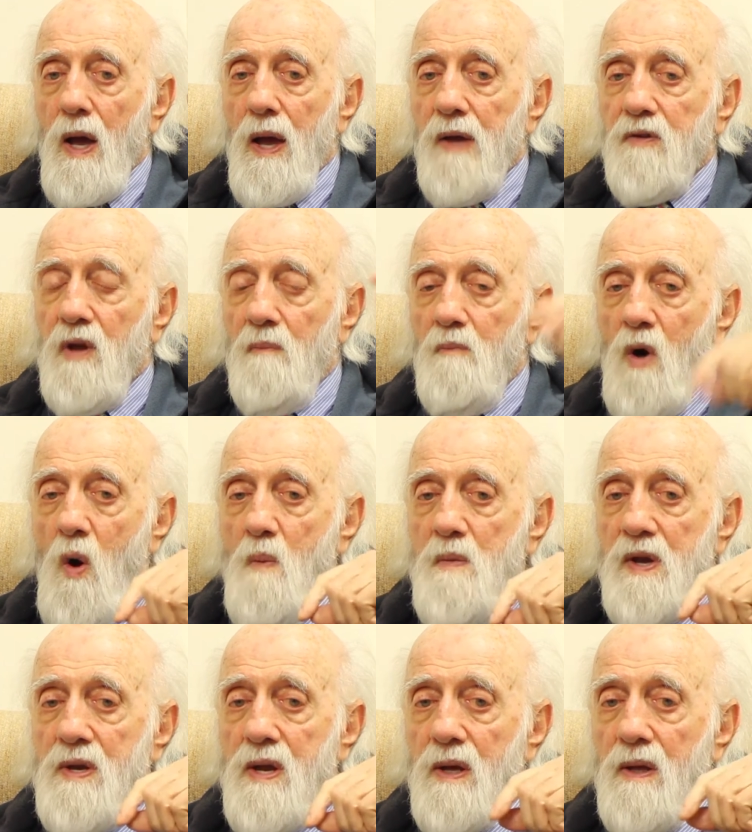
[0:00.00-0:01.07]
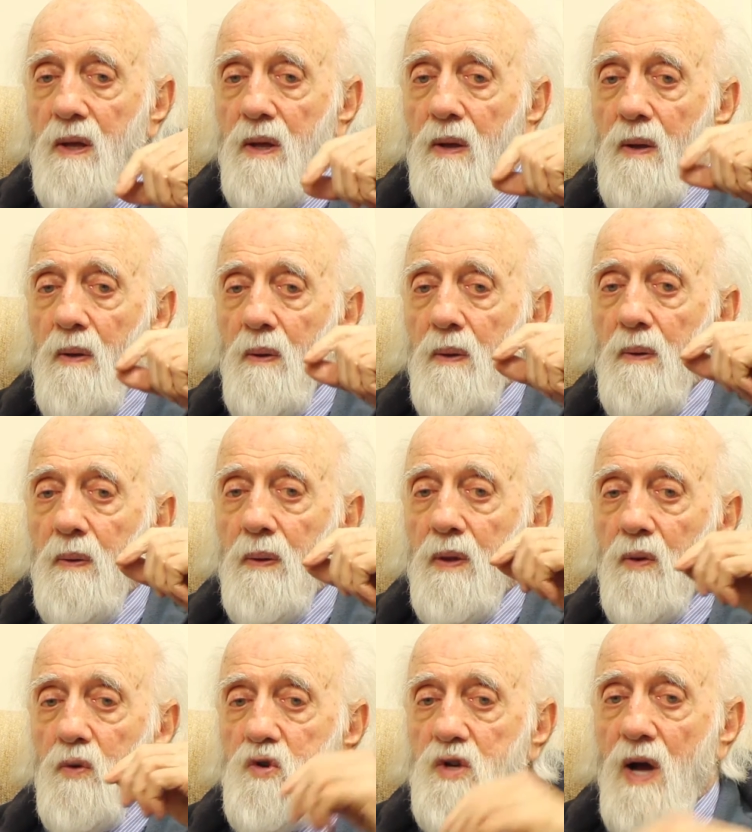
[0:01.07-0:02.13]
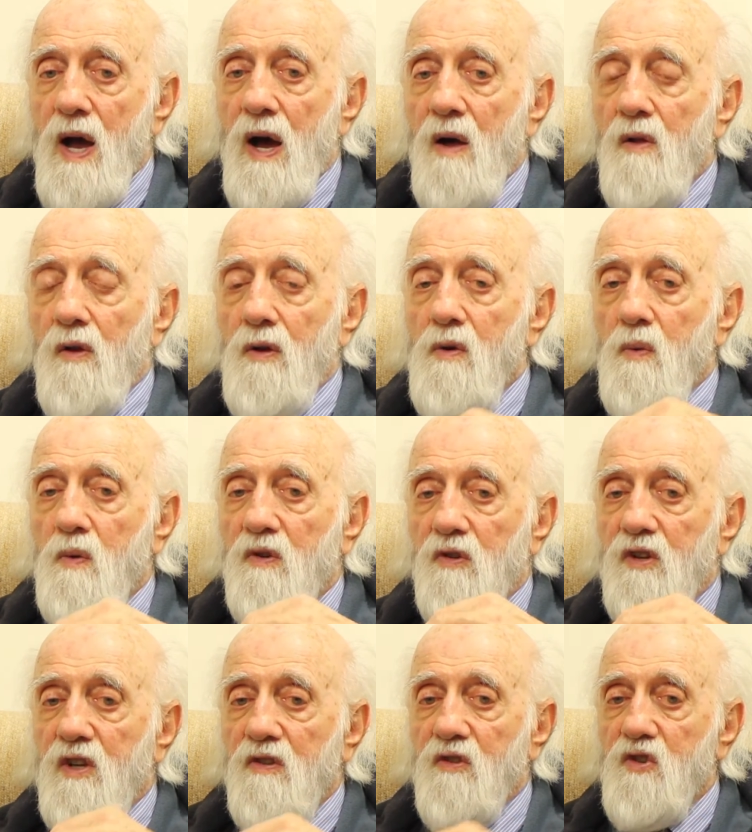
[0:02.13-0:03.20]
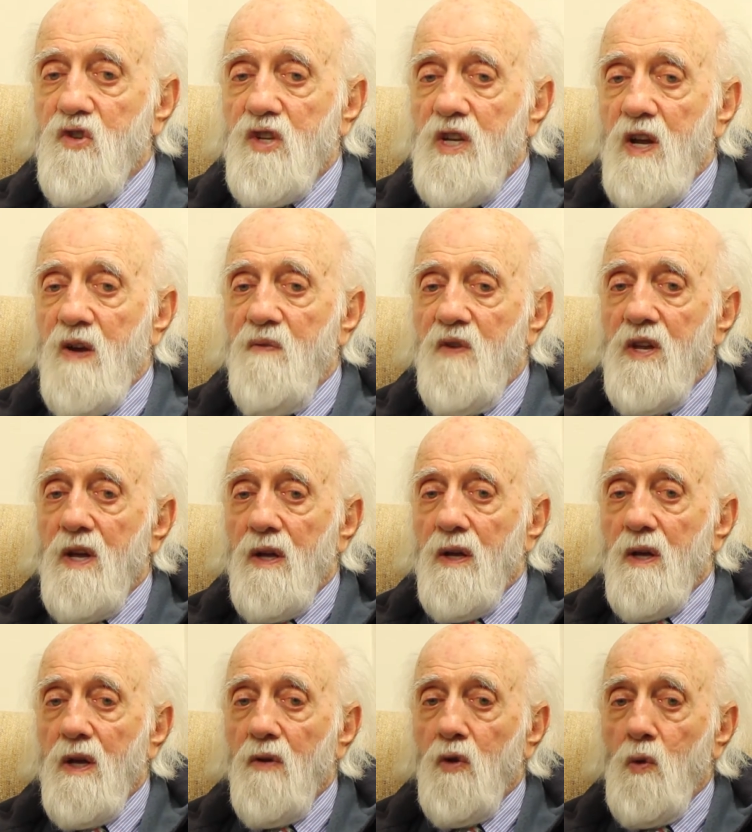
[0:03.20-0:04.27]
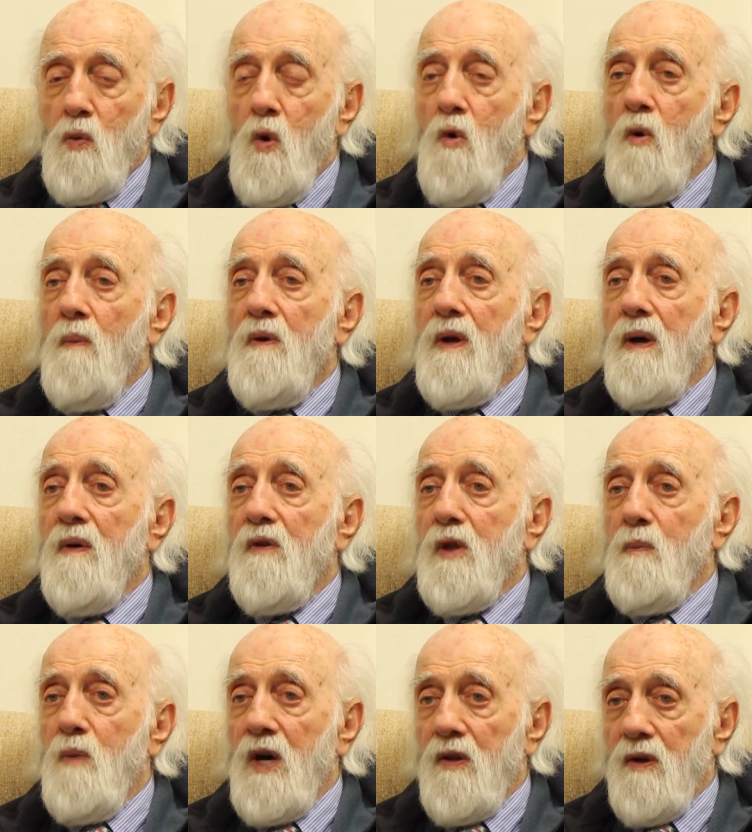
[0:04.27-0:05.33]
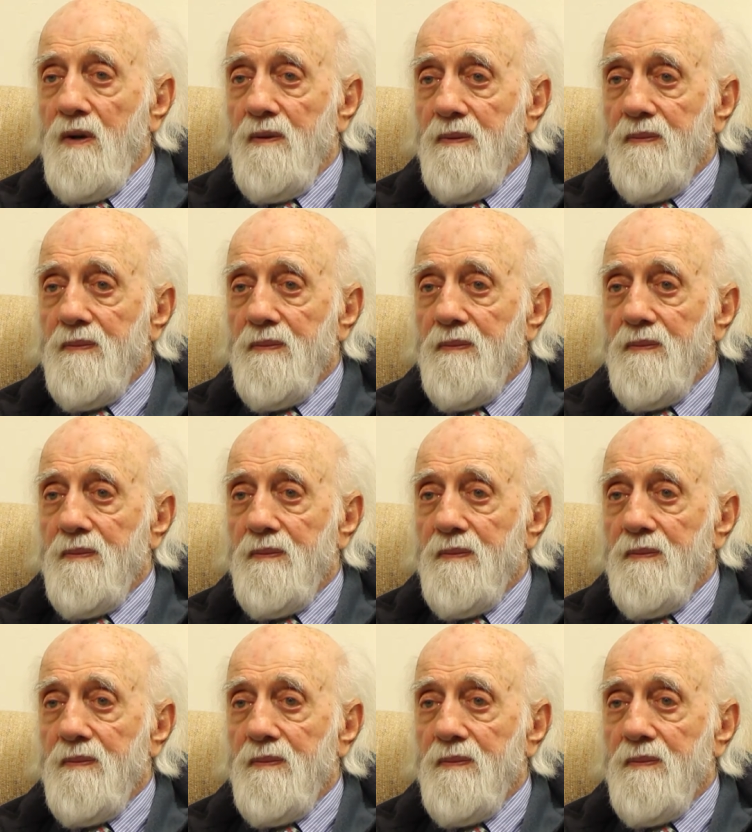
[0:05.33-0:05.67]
at the moment the child was conceived in the womb of the mother.